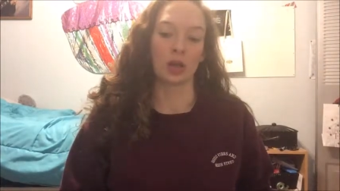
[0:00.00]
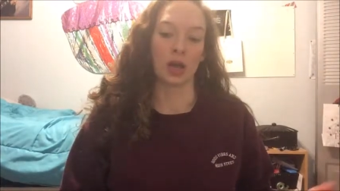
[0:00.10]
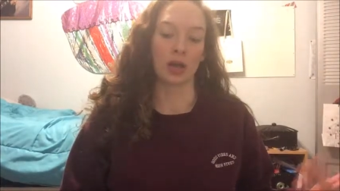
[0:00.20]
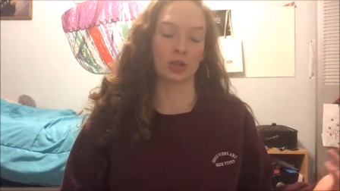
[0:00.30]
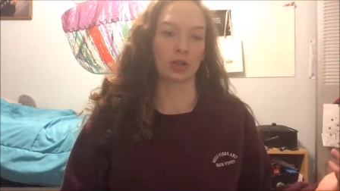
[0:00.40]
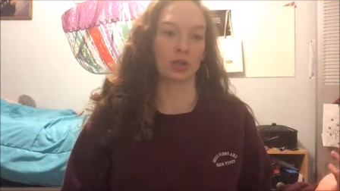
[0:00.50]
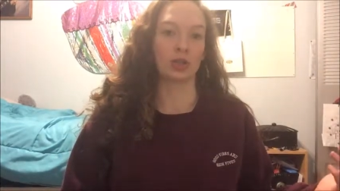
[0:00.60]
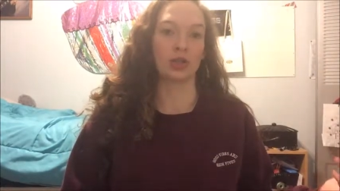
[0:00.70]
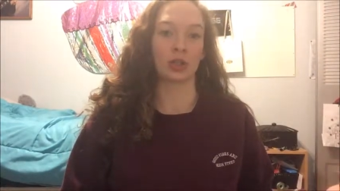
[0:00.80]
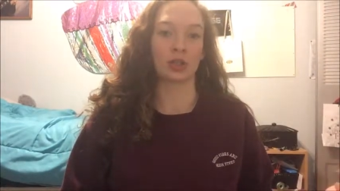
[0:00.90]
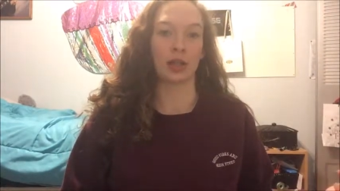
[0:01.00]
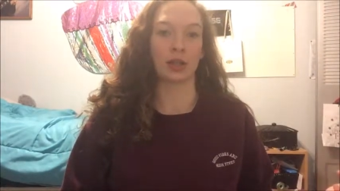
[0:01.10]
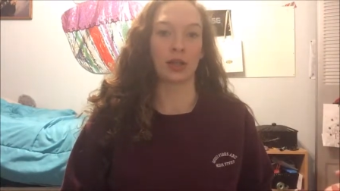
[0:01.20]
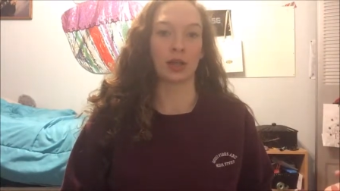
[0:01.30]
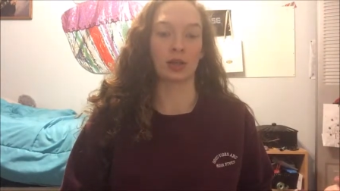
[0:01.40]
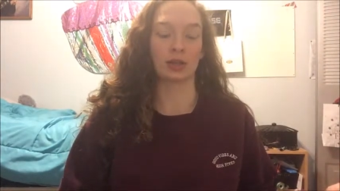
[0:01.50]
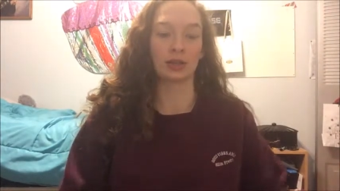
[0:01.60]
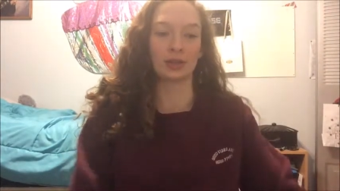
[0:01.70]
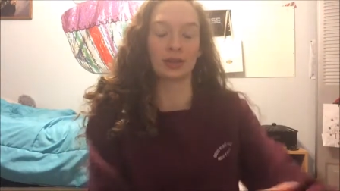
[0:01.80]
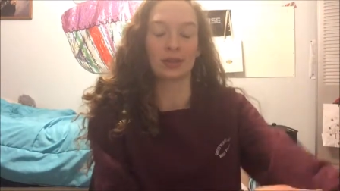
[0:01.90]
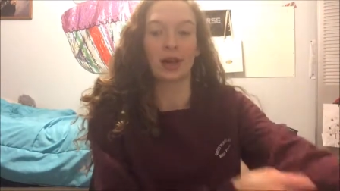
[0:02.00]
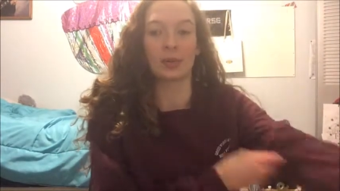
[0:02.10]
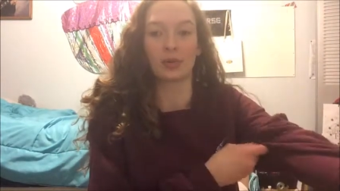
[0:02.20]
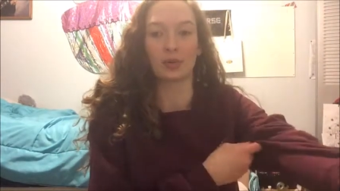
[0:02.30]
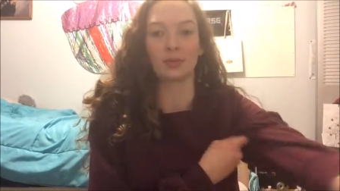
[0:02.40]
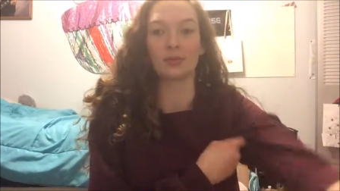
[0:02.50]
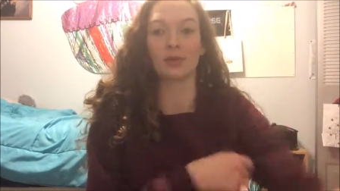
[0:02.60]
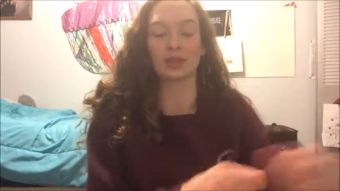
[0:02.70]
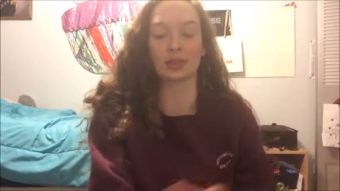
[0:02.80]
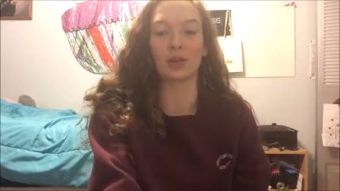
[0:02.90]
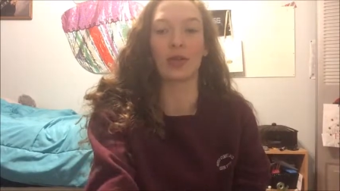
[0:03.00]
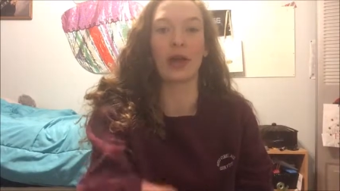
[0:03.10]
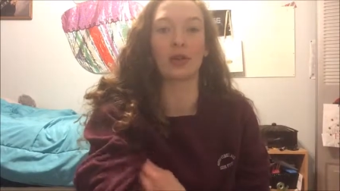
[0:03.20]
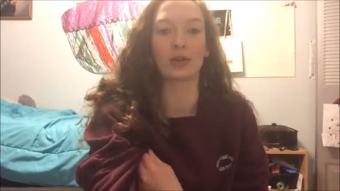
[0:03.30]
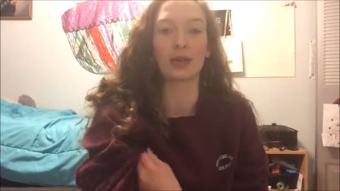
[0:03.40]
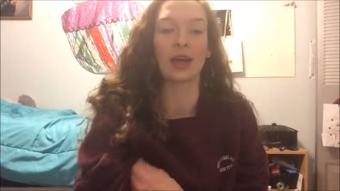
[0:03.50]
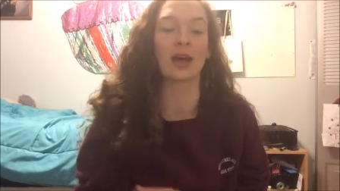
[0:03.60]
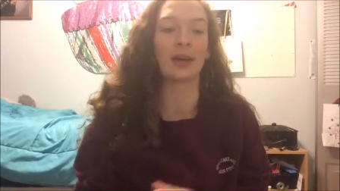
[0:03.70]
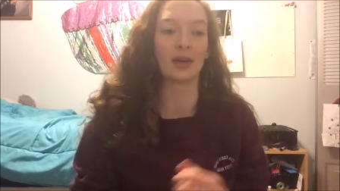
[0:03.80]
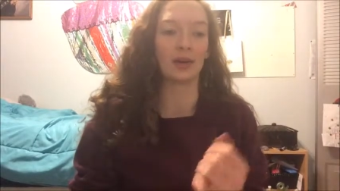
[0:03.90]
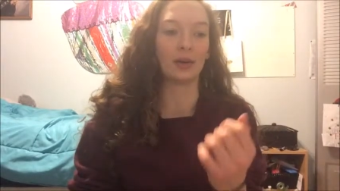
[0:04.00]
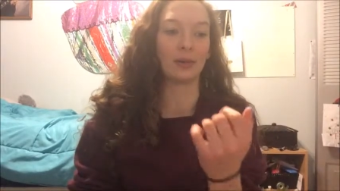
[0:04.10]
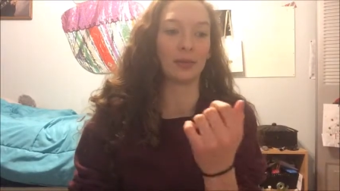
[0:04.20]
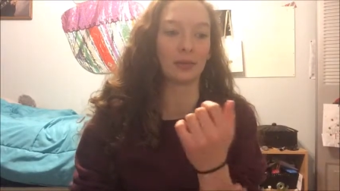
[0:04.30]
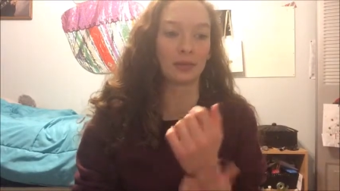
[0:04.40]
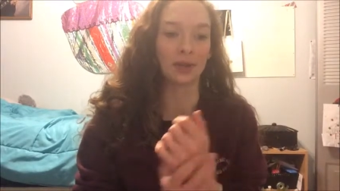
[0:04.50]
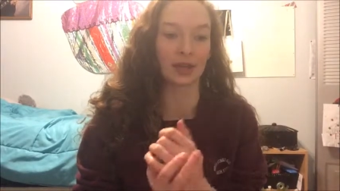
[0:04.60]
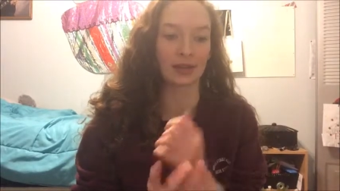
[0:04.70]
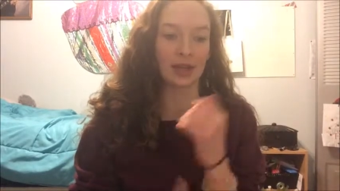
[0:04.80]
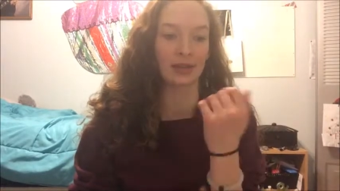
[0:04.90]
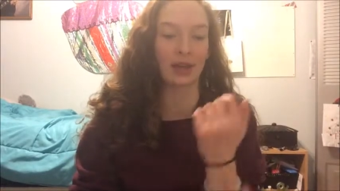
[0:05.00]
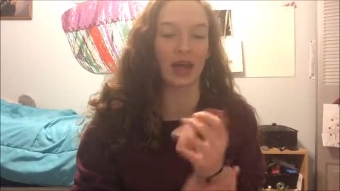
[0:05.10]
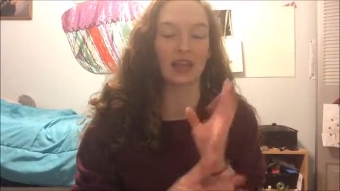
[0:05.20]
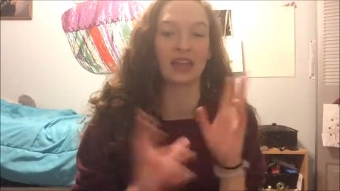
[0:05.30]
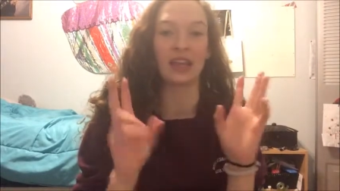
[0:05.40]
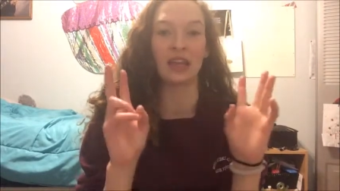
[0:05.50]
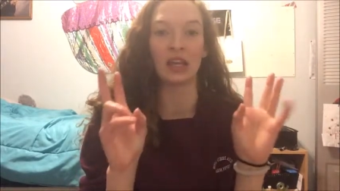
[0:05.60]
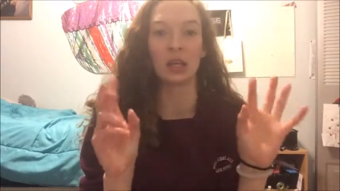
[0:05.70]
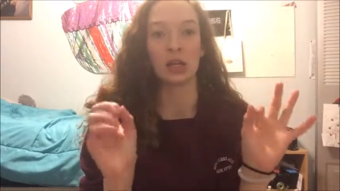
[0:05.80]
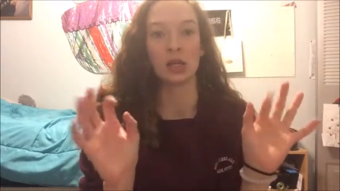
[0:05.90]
Actually, just got a letter a couple minutes ago that I looked at, um, that said that they